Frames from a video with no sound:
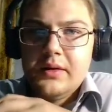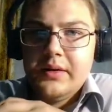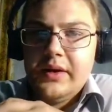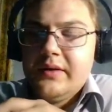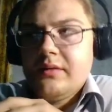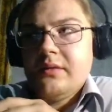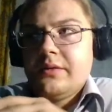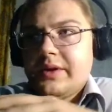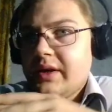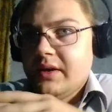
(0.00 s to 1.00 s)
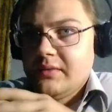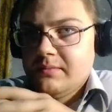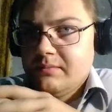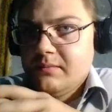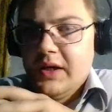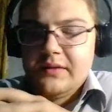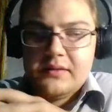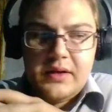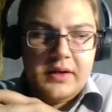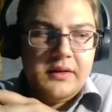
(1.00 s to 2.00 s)
It's all okay. It's
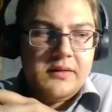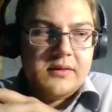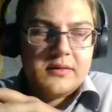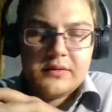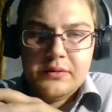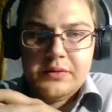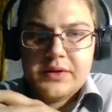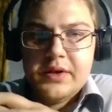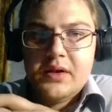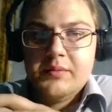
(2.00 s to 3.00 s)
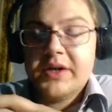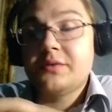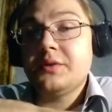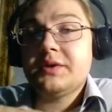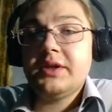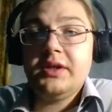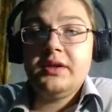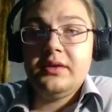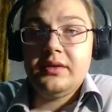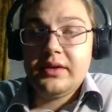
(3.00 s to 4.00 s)
nice, it's good, but what
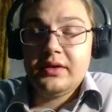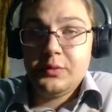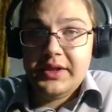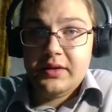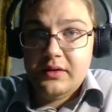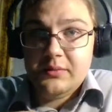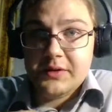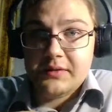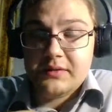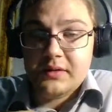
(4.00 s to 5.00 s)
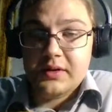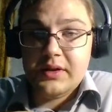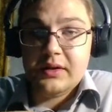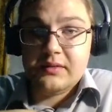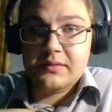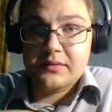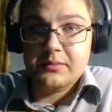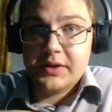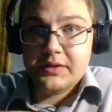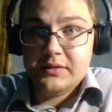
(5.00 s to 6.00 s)
key can we humans get from
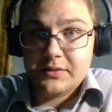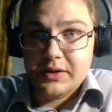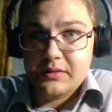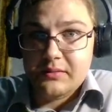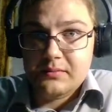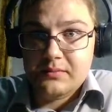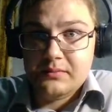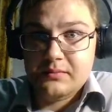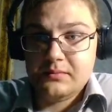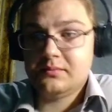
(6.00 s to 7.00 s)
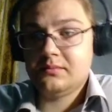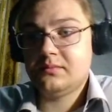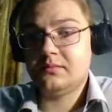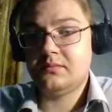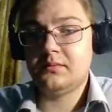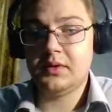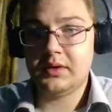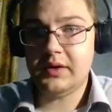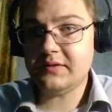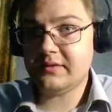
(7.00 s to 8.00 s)
bacteria?
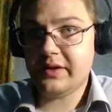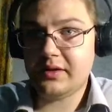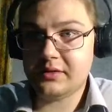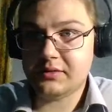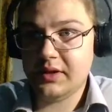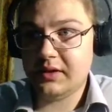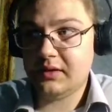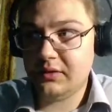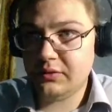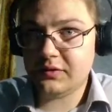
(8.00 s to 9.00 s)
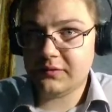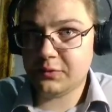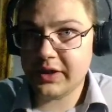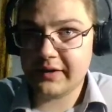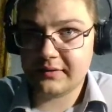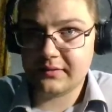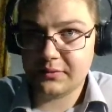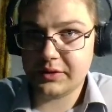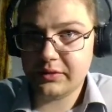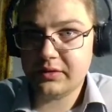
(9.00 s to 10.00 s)
Is there any use for us for
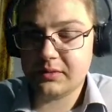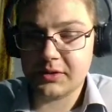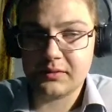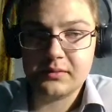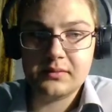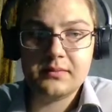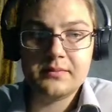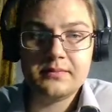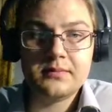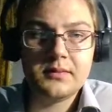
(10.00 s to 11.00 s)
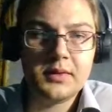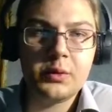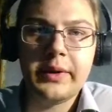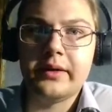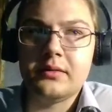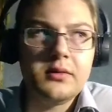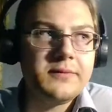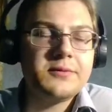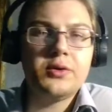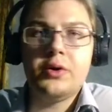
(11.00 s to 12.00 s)
economy? Well, of
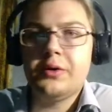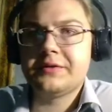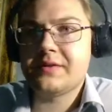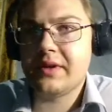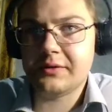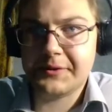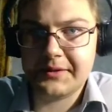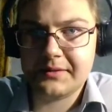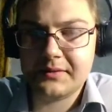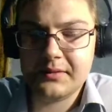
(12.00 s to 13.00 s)
course there is.